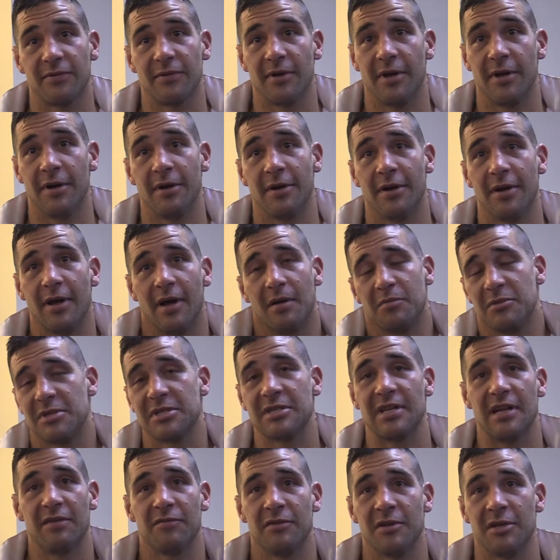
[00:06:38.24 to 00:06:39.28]
and I'm
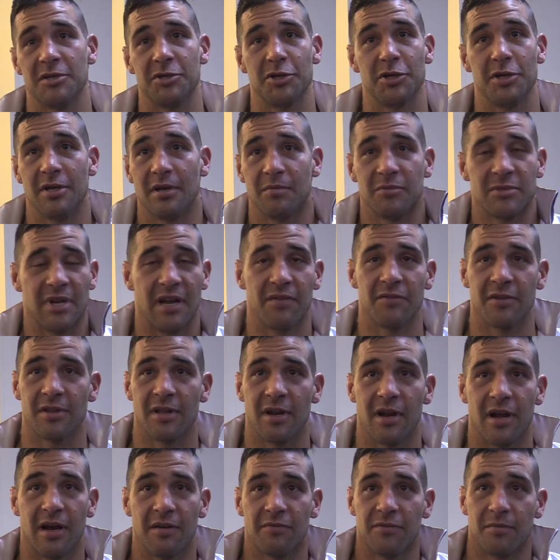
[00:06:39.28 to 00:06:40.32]
just loving the journey, I'm loving
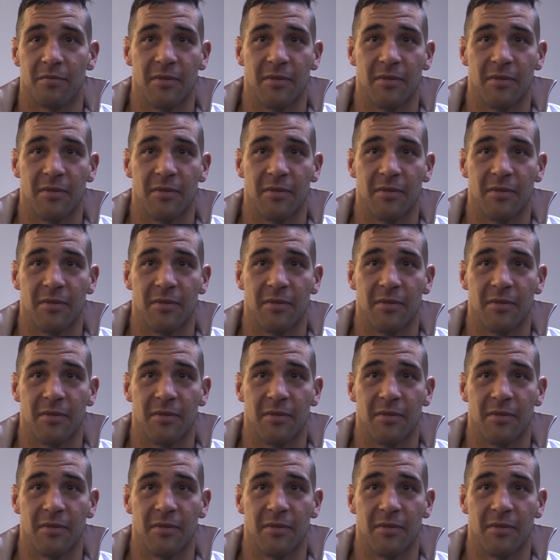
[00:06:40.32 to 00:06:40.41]
the life,